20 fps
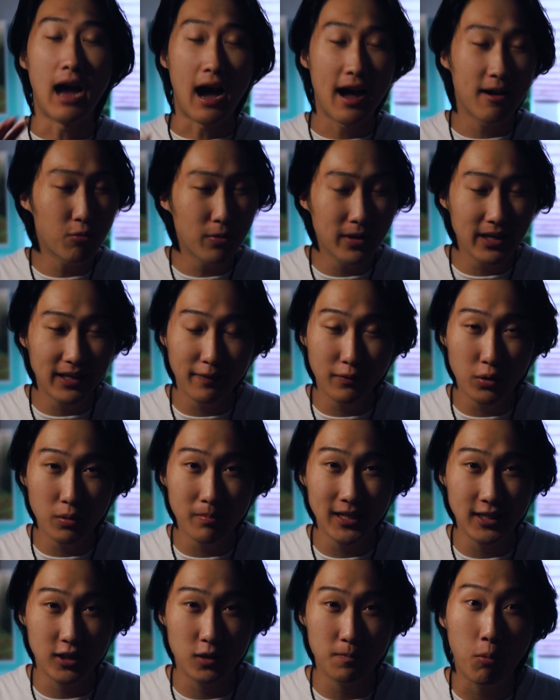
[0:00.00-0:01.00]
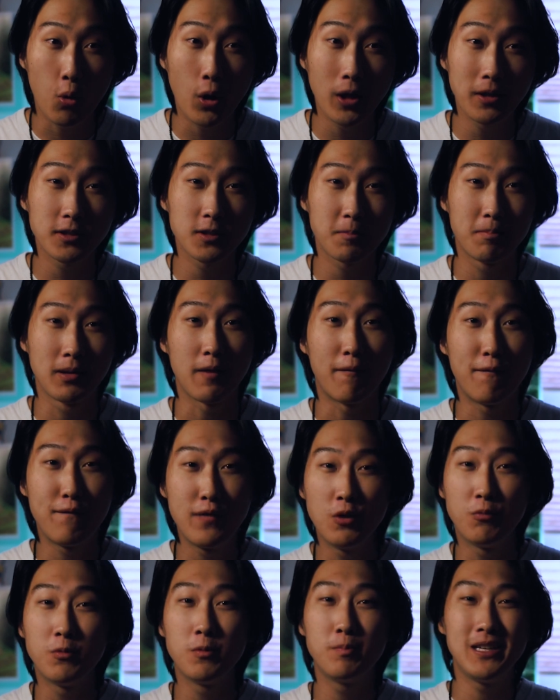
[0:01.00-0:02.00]
I don't want to give too many spoilers, but the
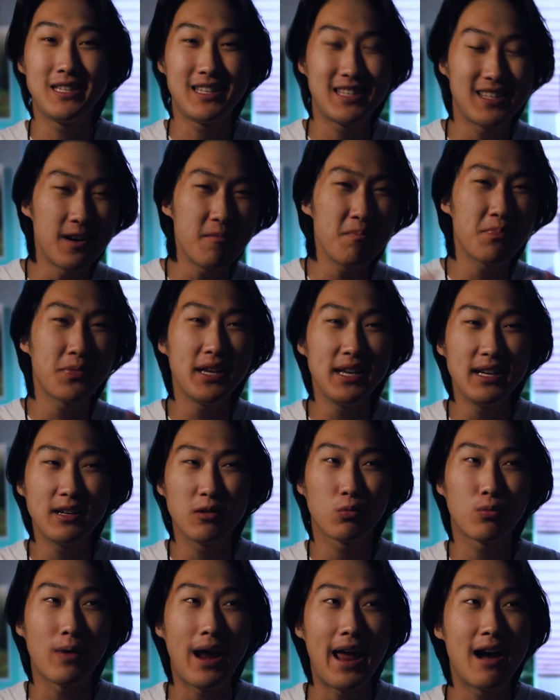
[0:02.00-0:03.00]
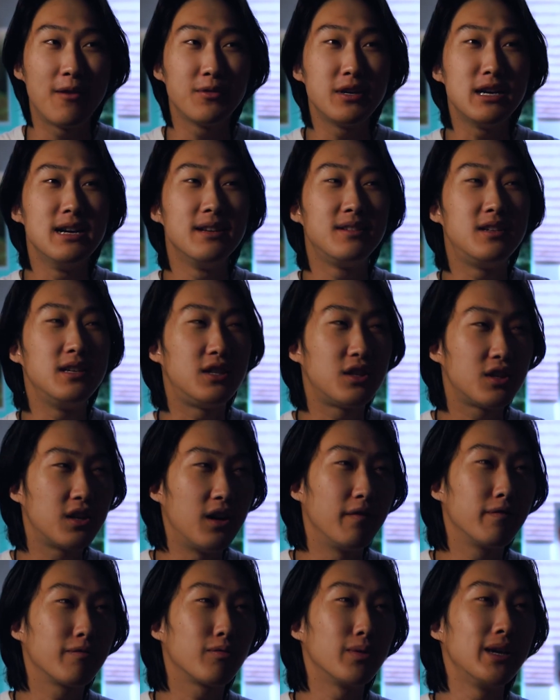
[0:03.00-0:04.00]
film will be something around
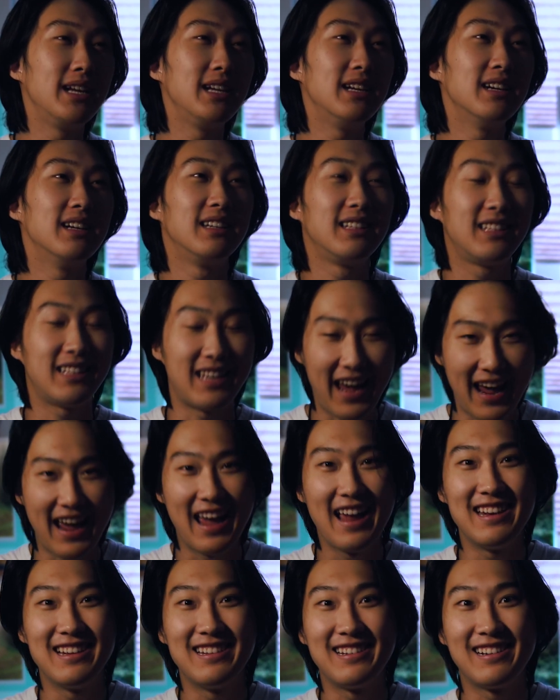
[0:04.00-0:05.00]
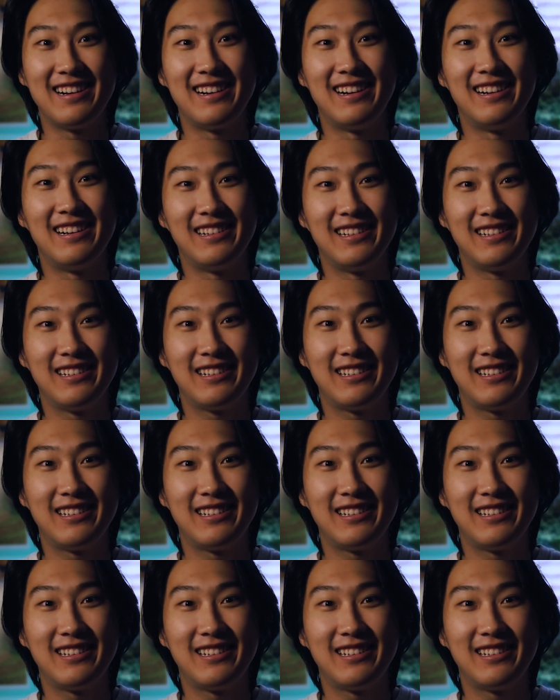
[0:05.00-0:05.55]
discovering Canada.